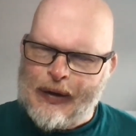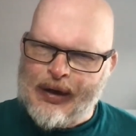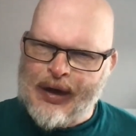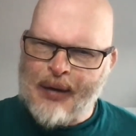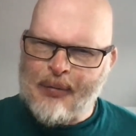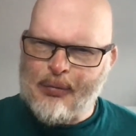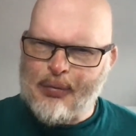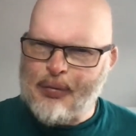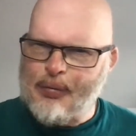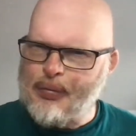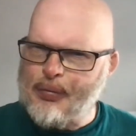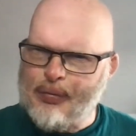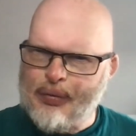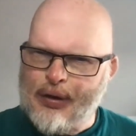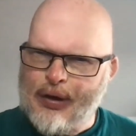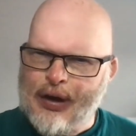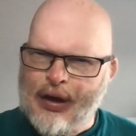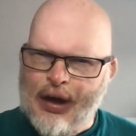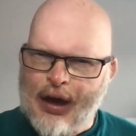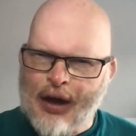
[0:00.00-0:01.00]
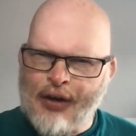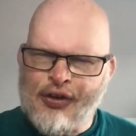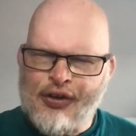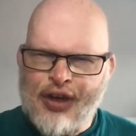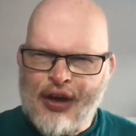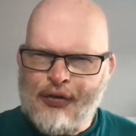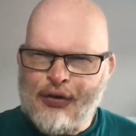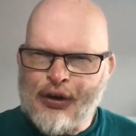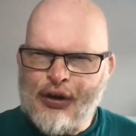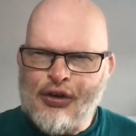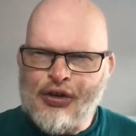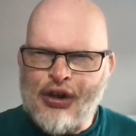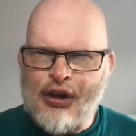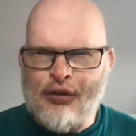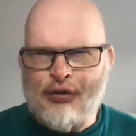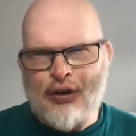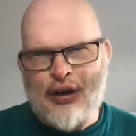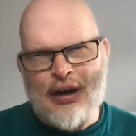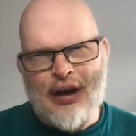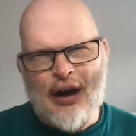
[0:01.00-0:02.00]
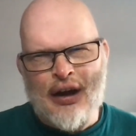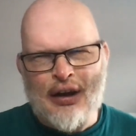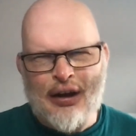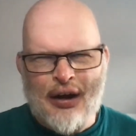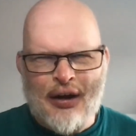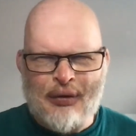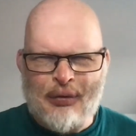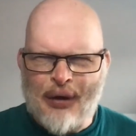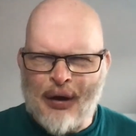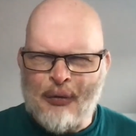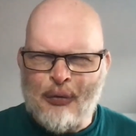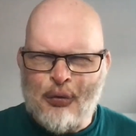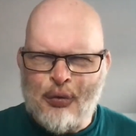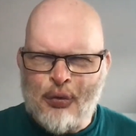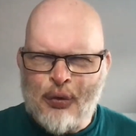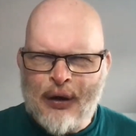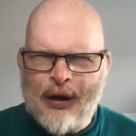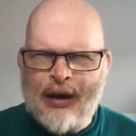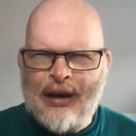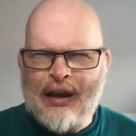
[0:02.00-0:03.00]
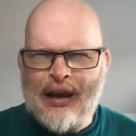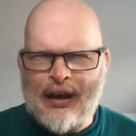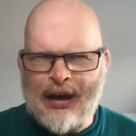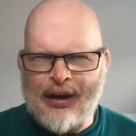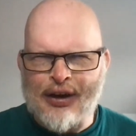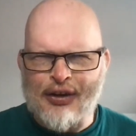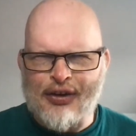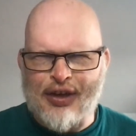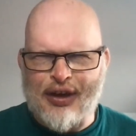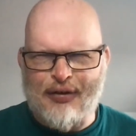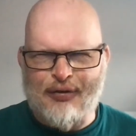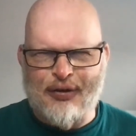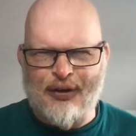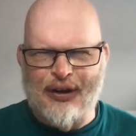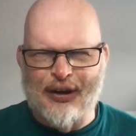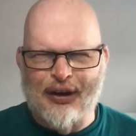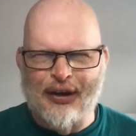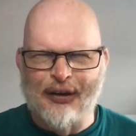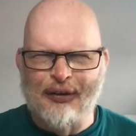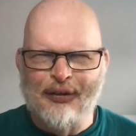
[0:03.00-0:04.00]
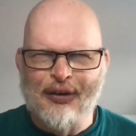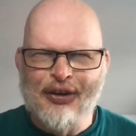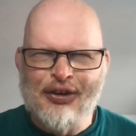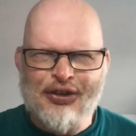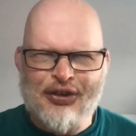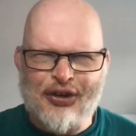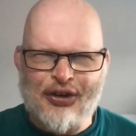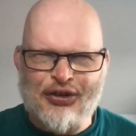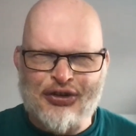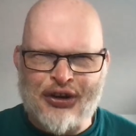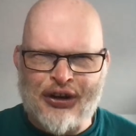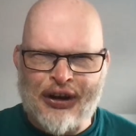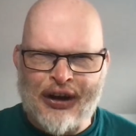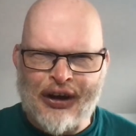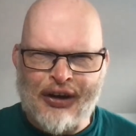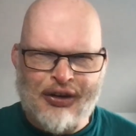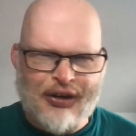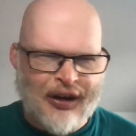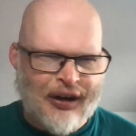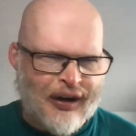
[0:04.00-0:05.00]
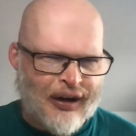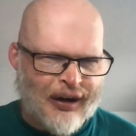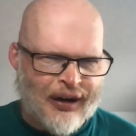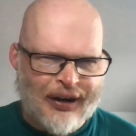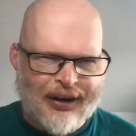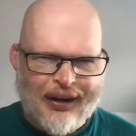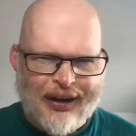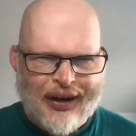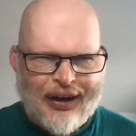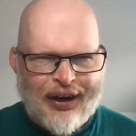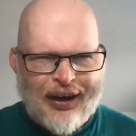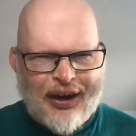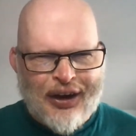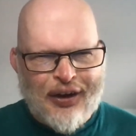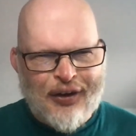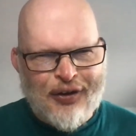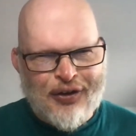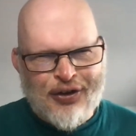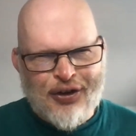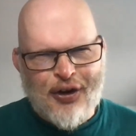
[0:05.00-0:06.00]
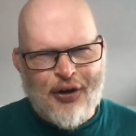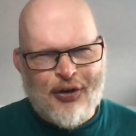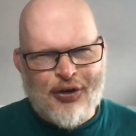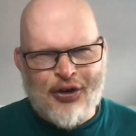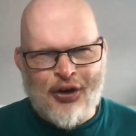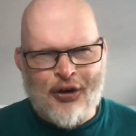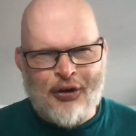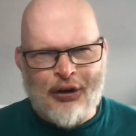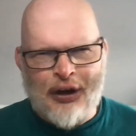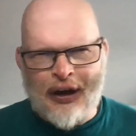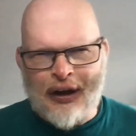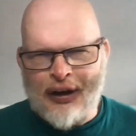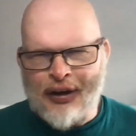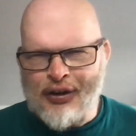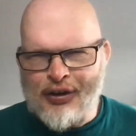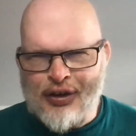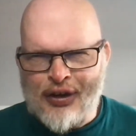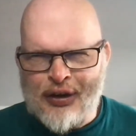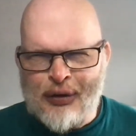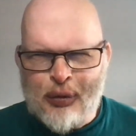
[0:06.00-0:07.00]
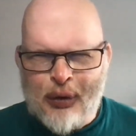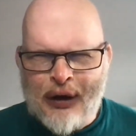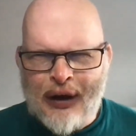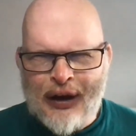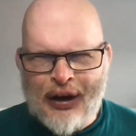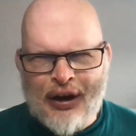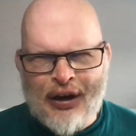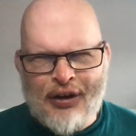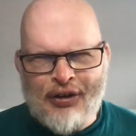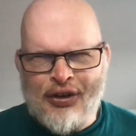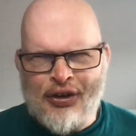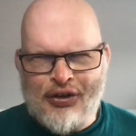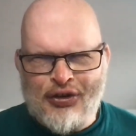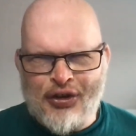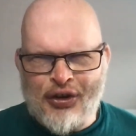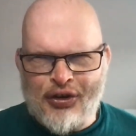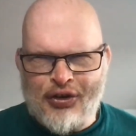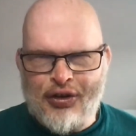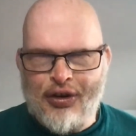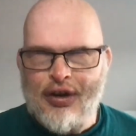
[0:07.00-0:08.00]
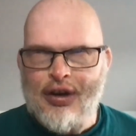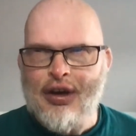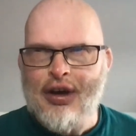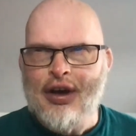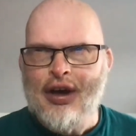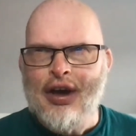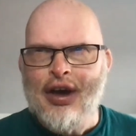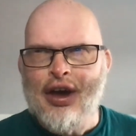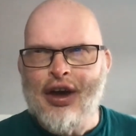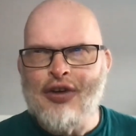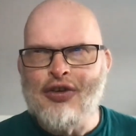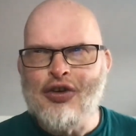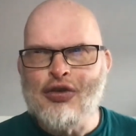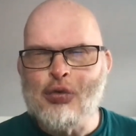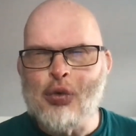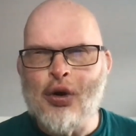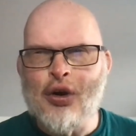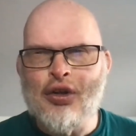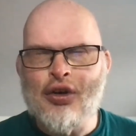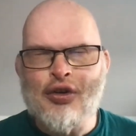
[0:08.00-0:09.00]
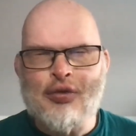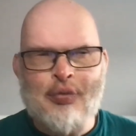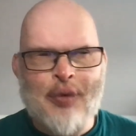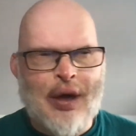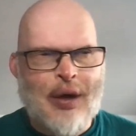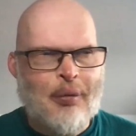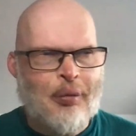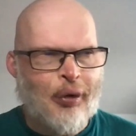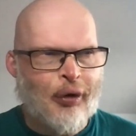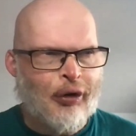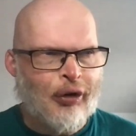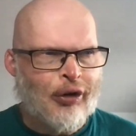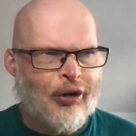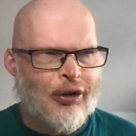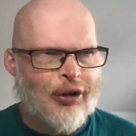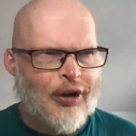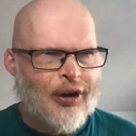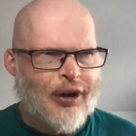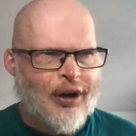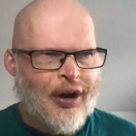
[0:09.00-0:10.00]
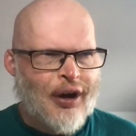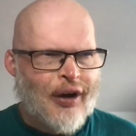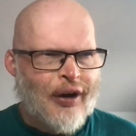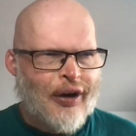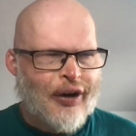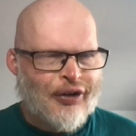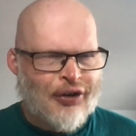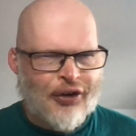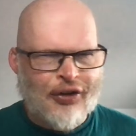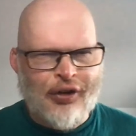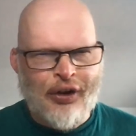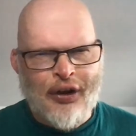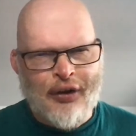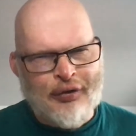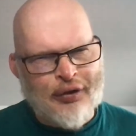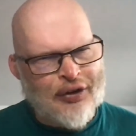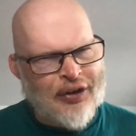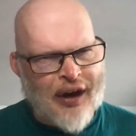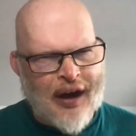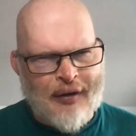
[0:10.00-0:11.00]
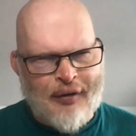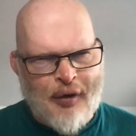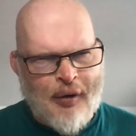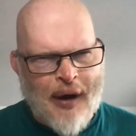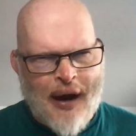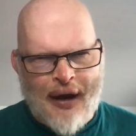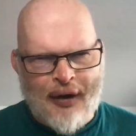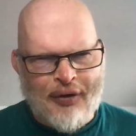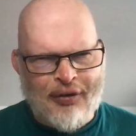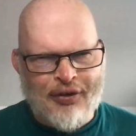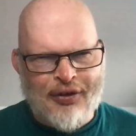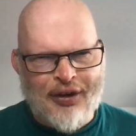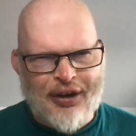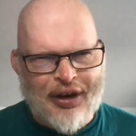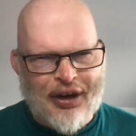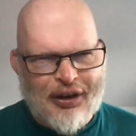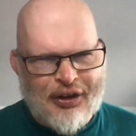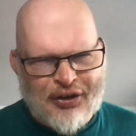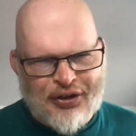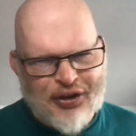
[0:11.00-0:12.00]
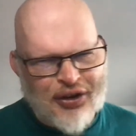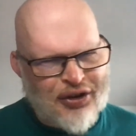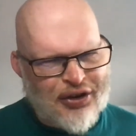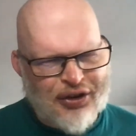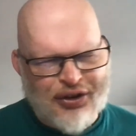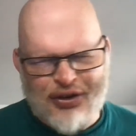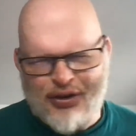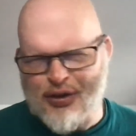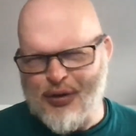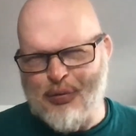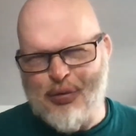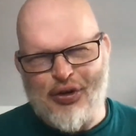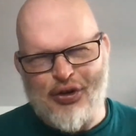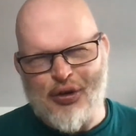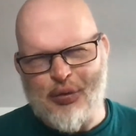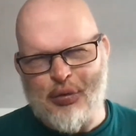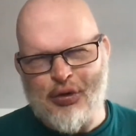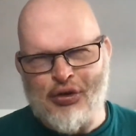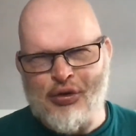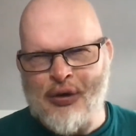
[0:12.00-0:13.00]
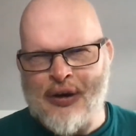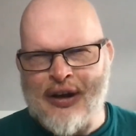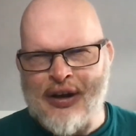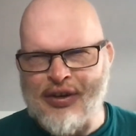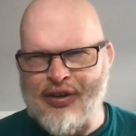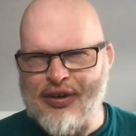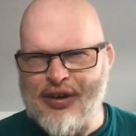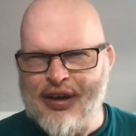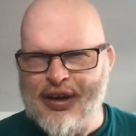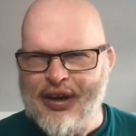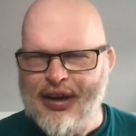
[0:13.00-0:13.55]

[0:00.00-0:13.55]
Yep. And Stefano's lovely. I really like Stefano. He's such a nice guy. He's so, so nice. He really is. He's just one of those people. It's just lovely to have around. He's just super, super sweet.